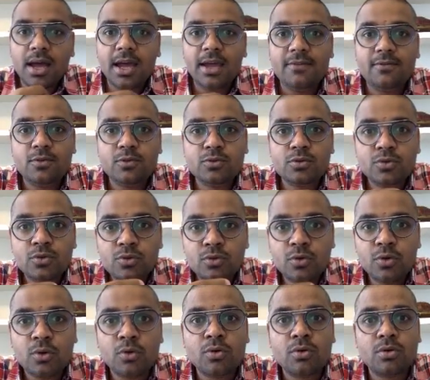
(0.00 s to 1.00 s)
I have to do
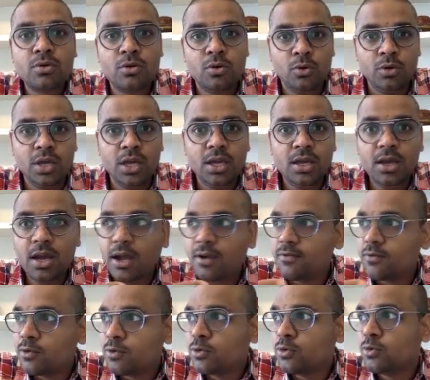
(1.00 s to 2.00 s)
cooking. I
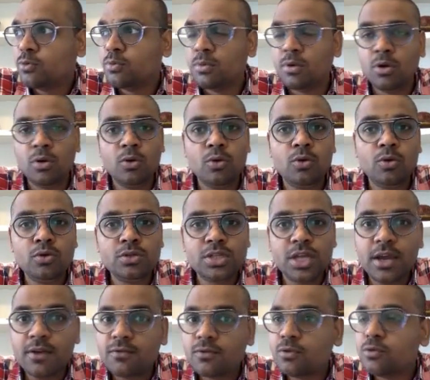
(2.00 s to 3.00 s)
have to do clothes. I
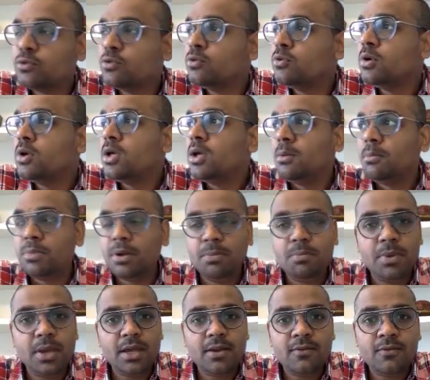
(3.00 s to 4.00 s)
have to
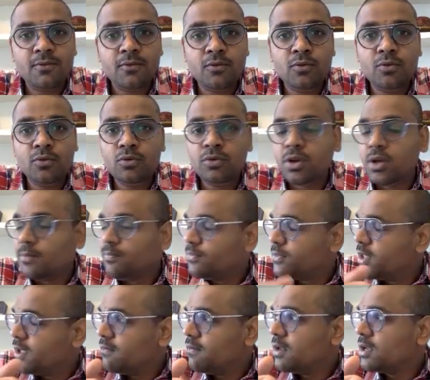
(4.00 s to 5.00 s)
prepare food.
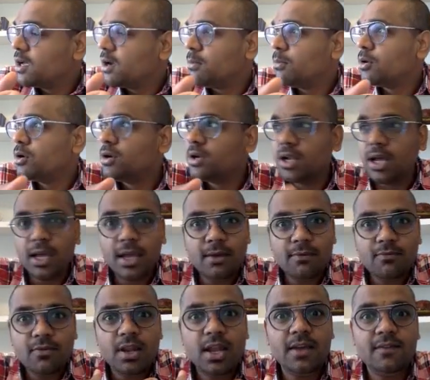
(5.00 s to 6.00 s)
They will come on
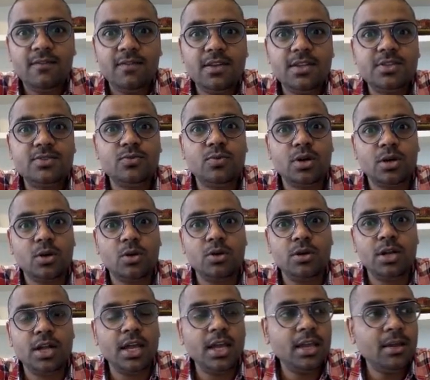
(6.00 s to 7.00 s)
time. Will I finish work on
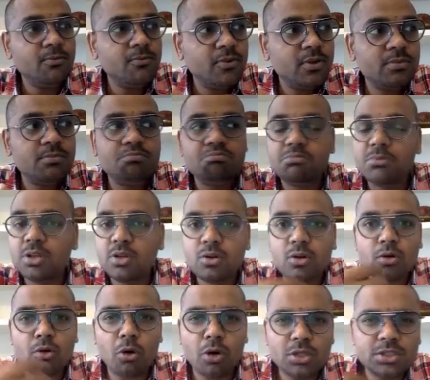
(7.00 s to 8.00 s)
time?
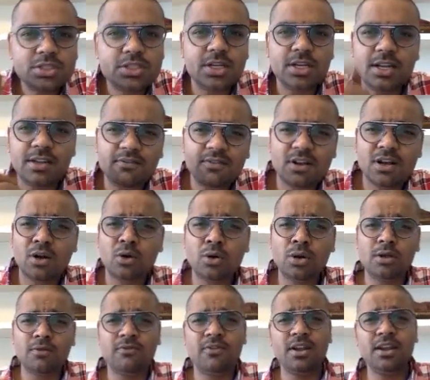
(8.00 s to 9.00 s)
Constantly
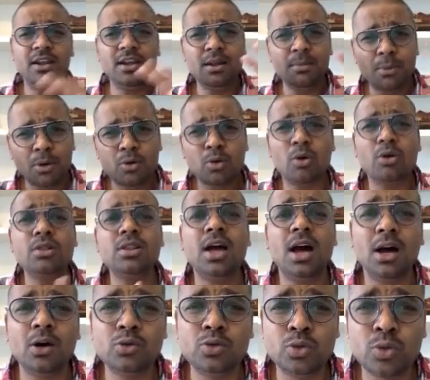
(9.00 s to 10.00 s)
worried about all the
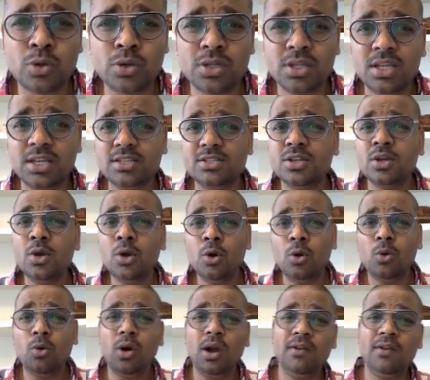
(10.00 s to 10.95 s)
household things. Oh,